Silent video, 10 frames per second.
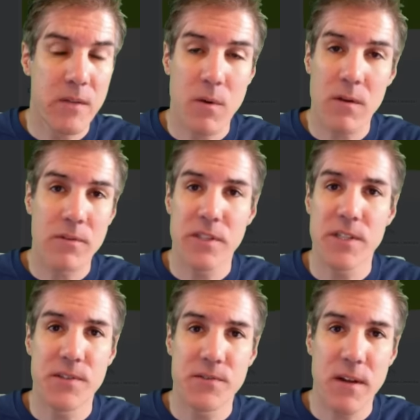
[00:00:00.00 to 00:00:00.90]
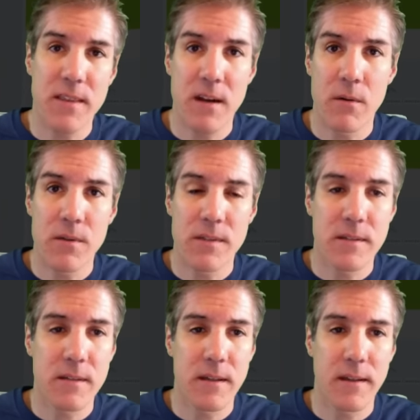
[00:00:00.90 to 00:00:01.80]
Well, Jesus, right there,
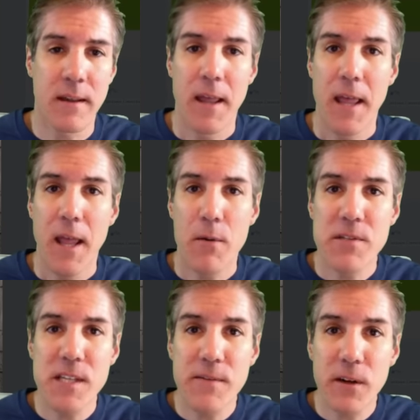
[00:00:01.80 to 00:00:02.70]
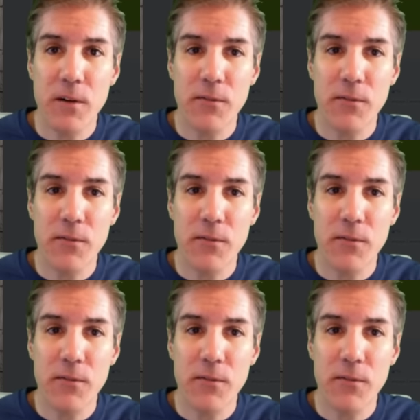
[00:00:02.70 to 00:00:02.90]
it was difficult